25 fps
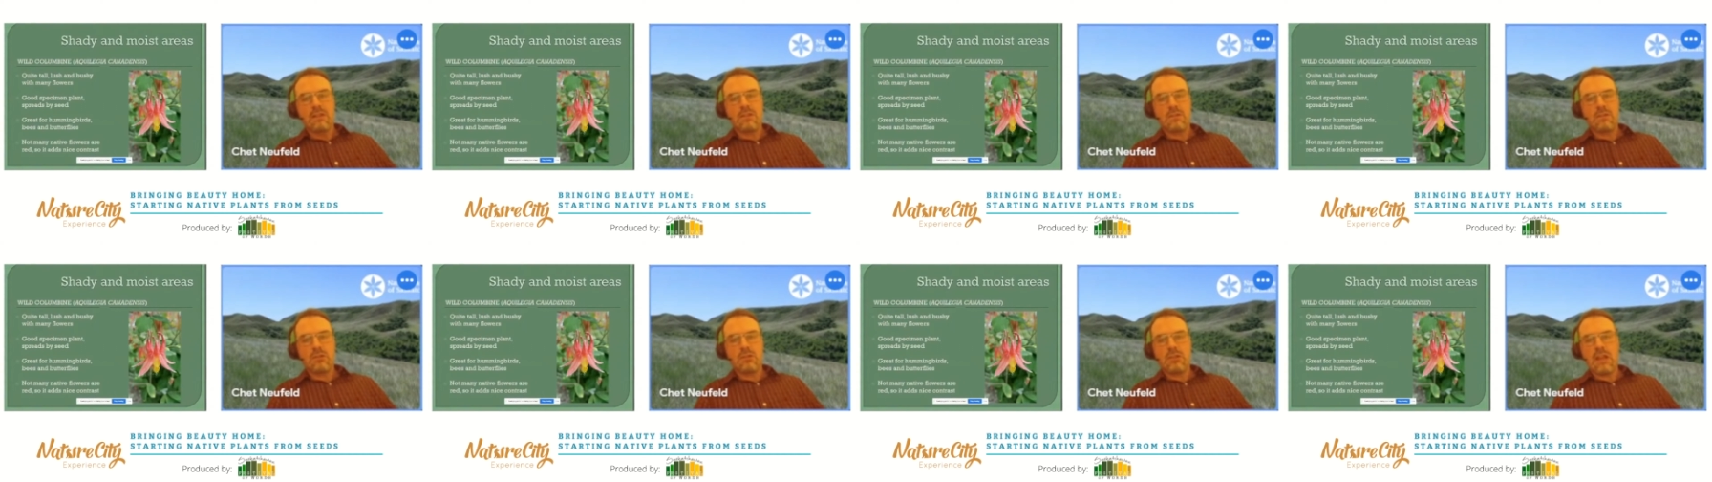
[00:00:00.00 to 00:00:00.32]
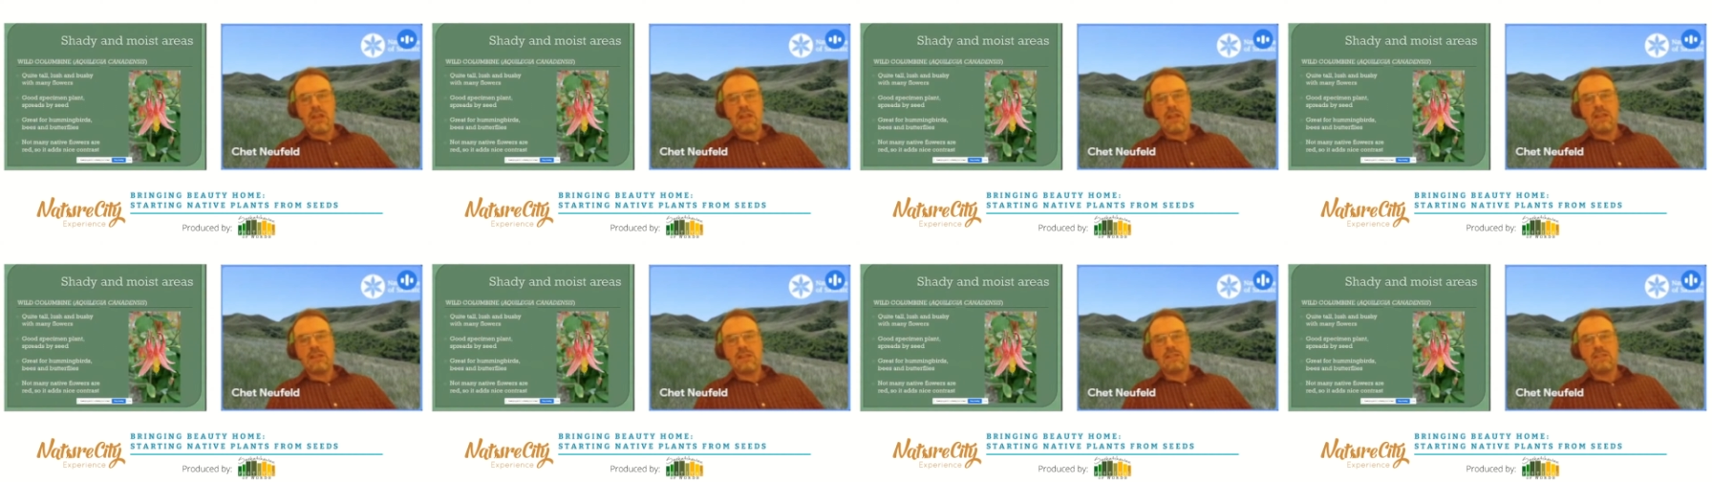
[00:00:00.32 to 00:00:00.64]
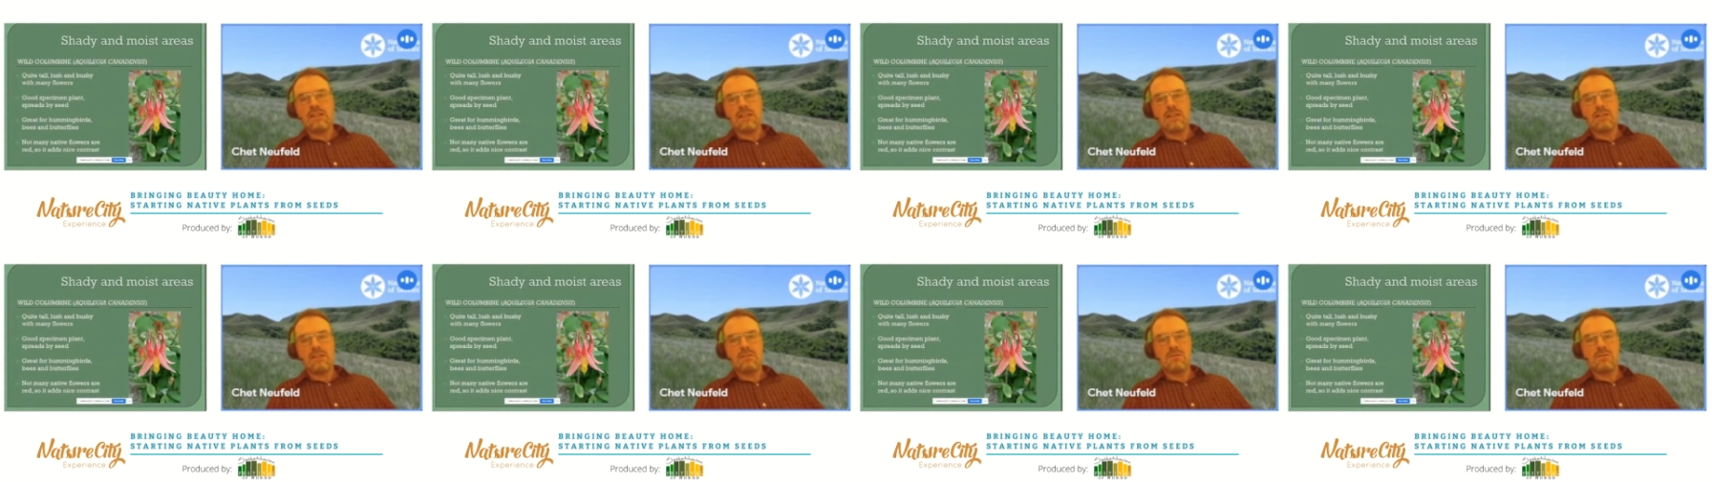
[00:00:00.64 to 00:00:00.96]

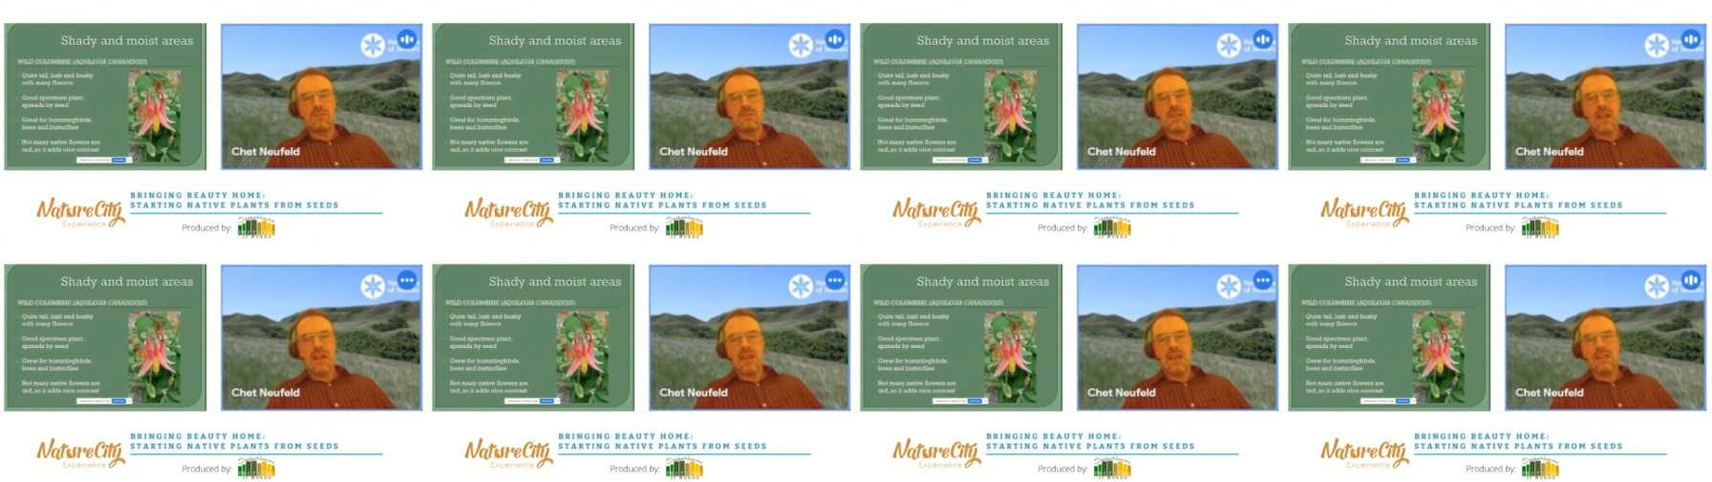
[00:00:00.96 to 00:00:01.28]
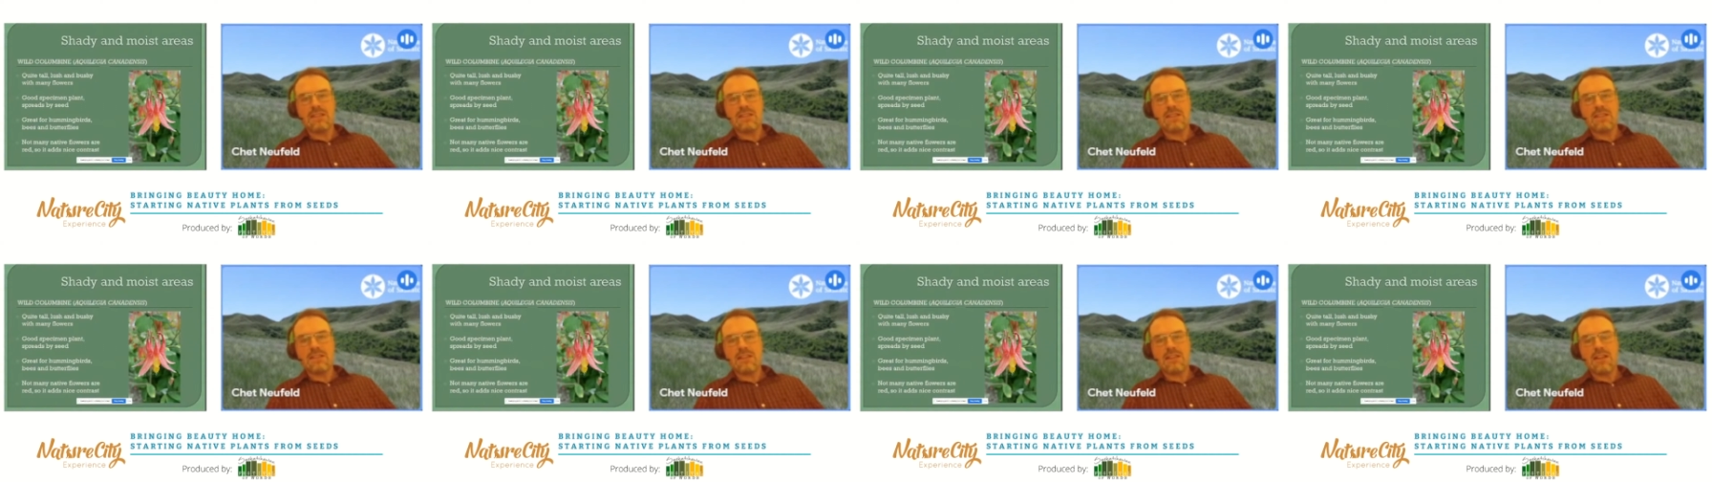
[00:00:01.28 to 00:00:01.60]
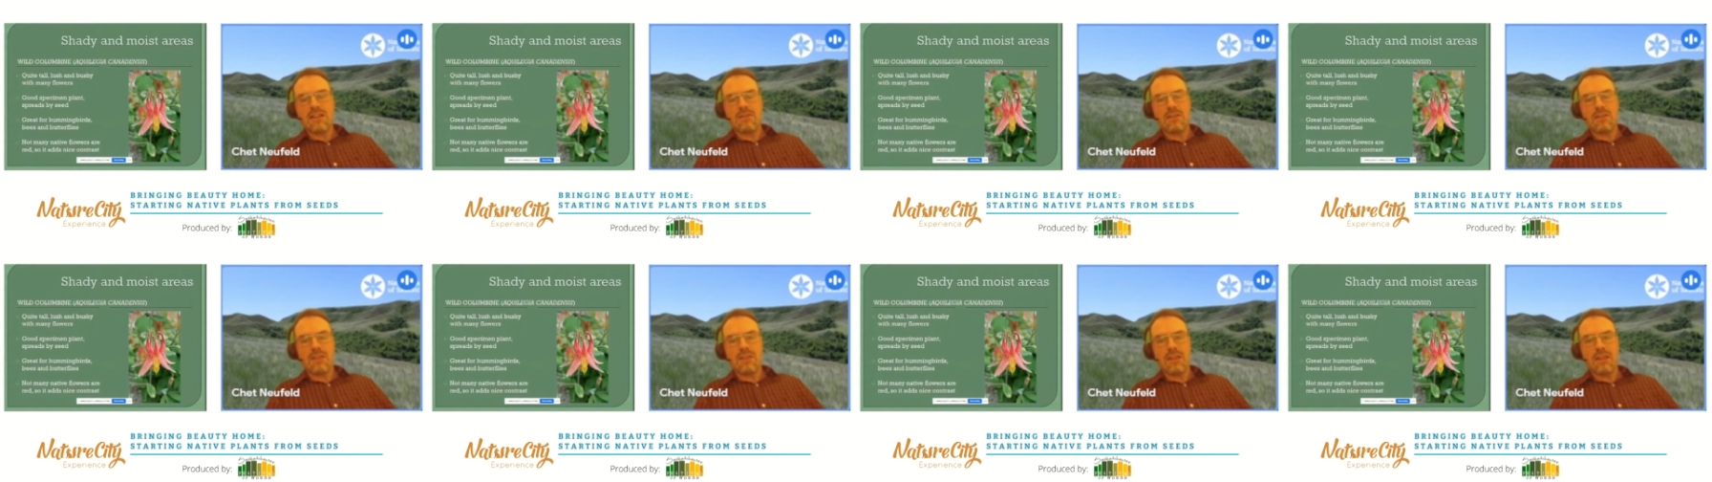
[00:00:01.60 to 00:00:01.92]
shades and sizes
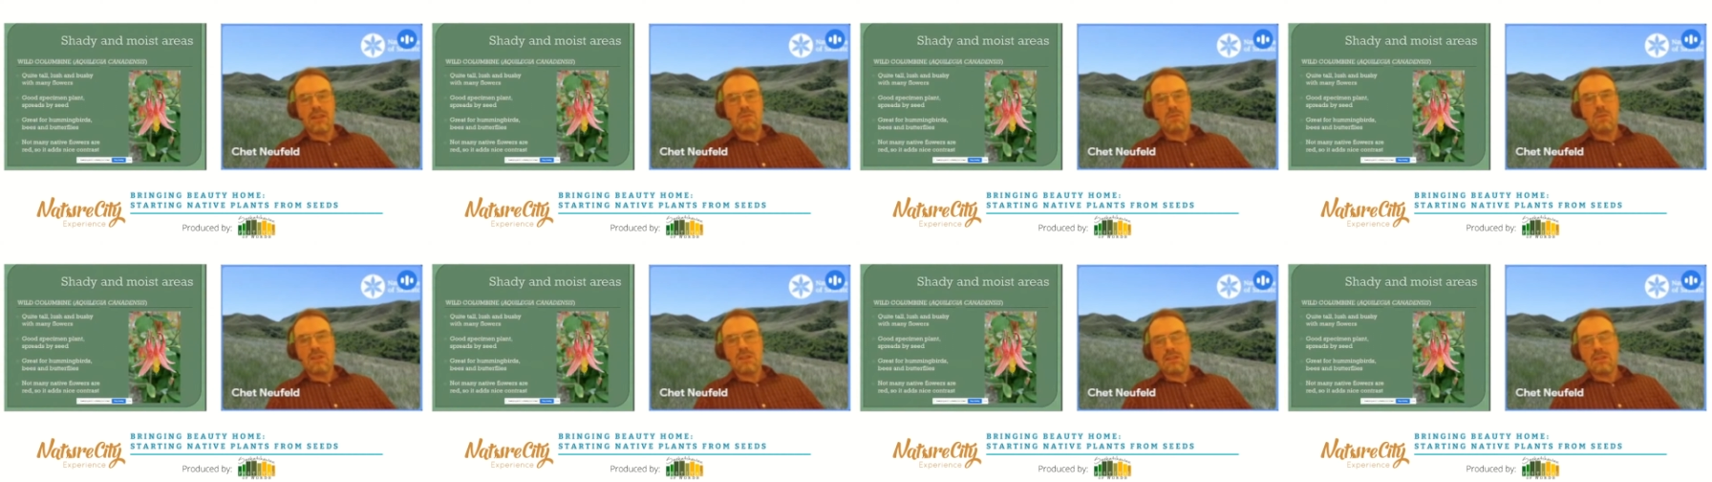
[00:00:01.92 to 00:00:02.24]
and everything,